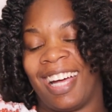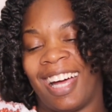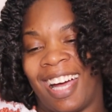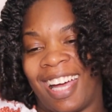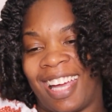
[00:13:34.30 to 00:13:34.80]

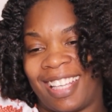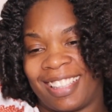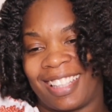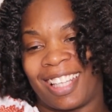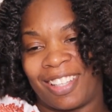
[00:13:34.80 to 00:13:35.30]
I
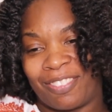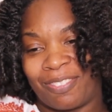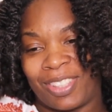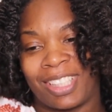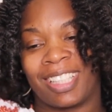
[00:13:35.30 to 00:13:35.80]
hate that,
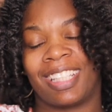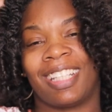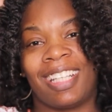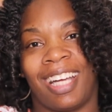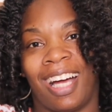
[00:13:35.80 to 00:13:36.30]

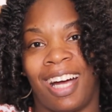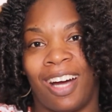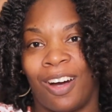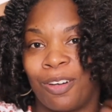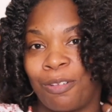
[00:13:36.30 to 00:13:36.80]
but I
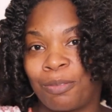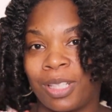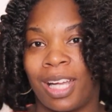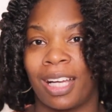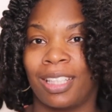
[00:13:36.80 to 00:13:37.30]
hope
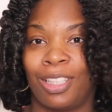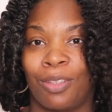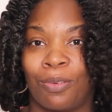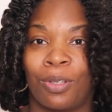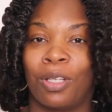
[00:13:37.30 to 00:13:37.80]
that I can
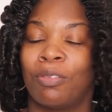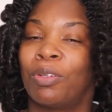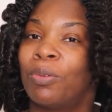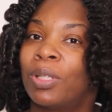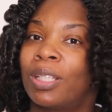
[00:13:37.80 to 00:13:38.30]
get rid of
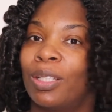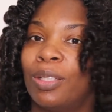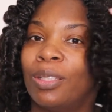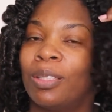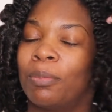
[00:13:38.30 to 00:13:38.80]
it with
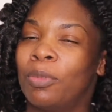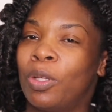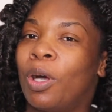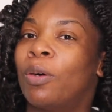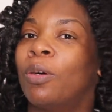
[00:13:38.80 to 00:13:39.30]
a,
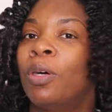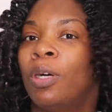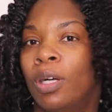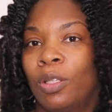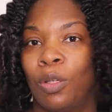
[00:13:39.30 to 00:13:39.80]
you know,
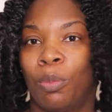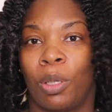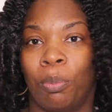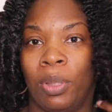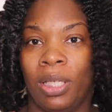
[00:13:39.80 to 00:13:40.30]
little bit
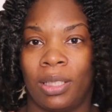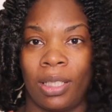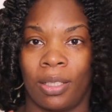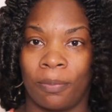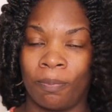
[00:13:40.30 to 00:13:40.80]
of
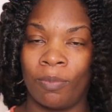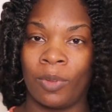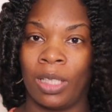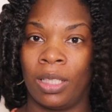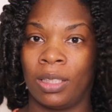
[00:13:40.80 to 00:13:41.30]
picking.
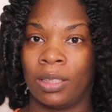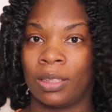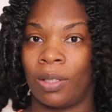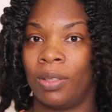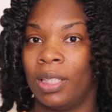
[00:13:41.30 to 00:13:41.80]

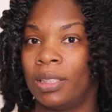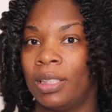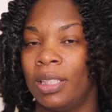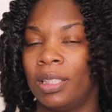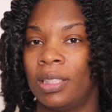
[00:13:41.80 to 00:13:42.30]
So this
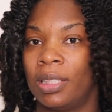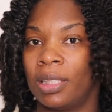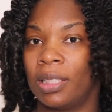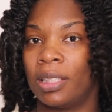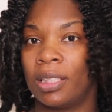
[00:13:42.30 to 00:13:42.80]
is
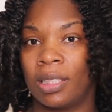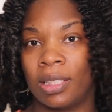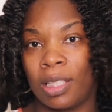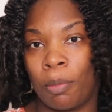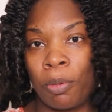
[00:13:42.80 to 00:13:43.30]

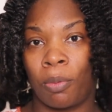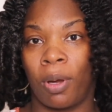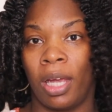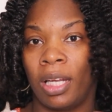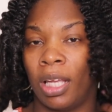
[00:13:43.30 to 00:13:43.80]

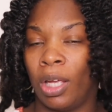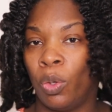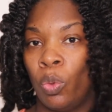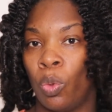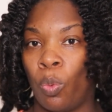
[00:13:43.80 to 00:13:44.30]

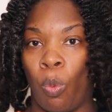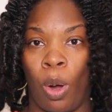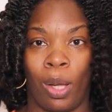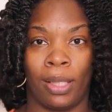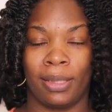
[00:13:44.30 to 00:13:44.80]
separating
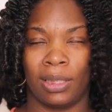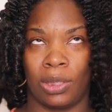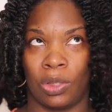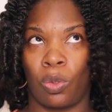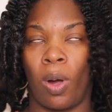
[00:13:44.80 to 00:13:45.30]

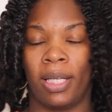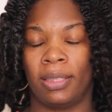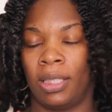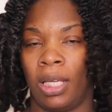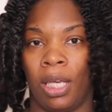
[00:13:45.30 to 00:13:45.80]
once,
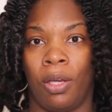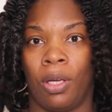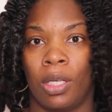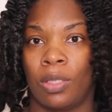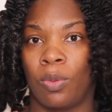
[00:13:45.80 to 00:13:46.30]
twice in
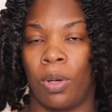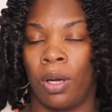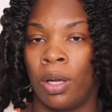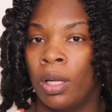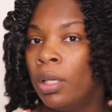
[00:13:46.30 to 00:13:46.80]
areas
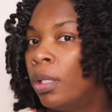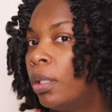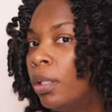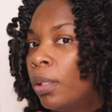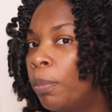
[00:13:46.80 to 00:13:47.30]
where
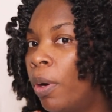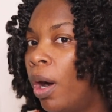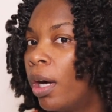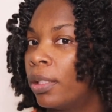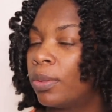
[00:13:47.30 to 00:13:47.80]
the
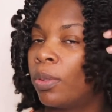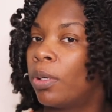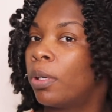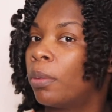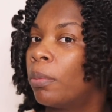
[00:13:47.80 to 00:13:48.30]
parts
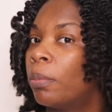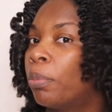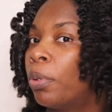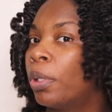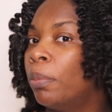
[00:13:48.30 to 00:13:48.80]
were
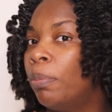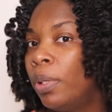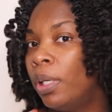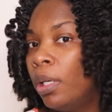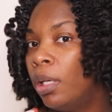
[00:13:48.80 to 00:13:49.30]
pretty
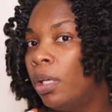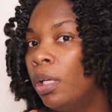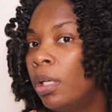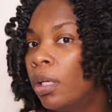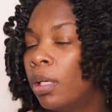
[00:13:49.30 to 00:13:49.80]

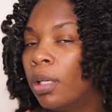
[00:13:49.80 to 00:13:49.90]
big.